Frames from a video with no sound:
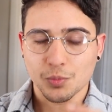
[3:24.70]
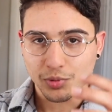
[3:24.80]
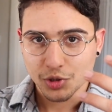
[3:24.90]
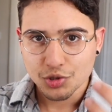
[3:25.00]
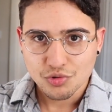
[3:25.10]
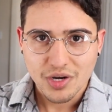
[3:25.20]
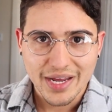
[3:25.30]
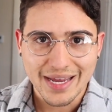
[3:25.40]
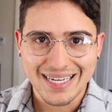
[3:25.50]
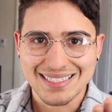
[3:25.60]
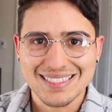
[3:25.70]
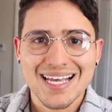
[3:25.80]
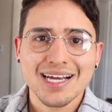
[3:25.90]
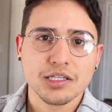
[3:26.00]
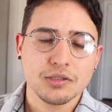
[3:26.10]
to portray
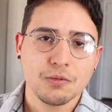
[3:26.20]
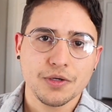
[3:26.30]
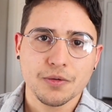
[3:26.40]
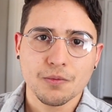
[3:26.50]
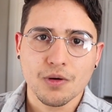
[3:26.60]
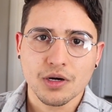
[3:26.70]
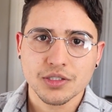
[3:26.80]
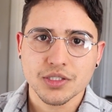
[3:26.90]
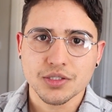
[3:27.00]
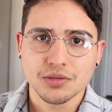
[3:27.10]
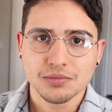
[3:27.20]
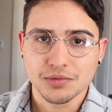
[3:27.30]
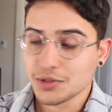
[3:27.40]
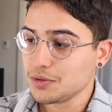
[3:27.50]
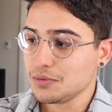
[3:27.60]
exactly what you want
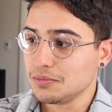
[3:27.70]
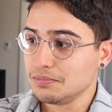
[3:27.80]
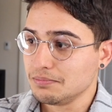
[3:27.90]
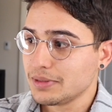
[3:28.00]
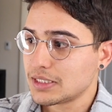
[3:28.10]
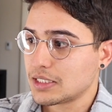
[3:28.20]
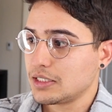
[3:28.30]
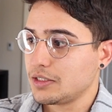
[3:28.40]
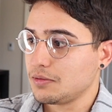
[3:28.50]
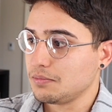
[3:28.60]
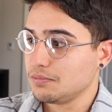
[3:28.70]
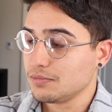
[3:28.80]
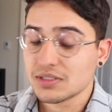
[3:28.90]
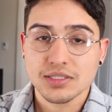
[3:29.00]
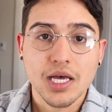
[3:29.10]
to
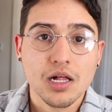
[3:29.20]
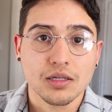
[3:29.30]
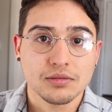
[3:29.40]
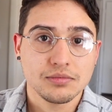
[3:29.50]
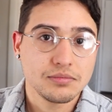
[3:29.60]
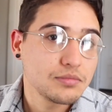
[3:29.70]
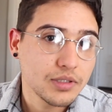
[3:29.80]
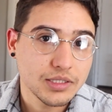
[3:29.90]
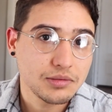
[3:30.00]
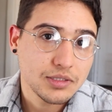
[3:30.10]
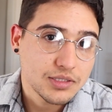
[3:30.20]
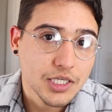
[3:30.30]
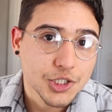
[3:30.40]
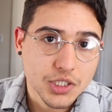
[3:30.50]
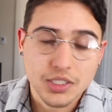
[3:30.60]
basically sell,
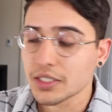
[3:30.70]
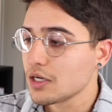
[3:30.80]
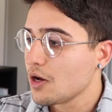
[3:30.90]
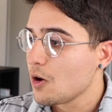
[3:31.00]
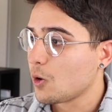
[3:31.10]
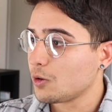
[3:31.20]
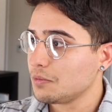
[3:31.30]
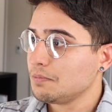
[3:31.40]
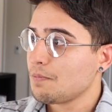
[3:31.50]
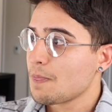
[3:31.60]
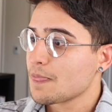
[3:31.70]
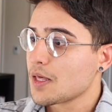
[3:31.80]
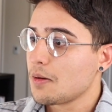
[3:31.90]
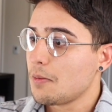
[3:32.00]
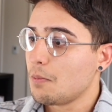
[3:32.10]
essentially, or
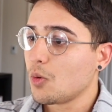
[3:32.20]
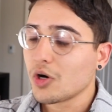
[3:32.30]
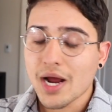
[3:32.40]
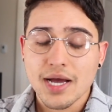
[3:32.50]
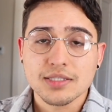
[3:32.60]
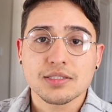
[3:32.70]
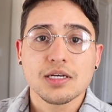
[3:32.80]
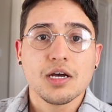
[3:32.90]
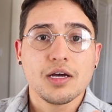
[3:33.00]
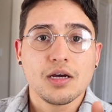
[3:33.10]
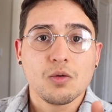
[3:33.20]
more as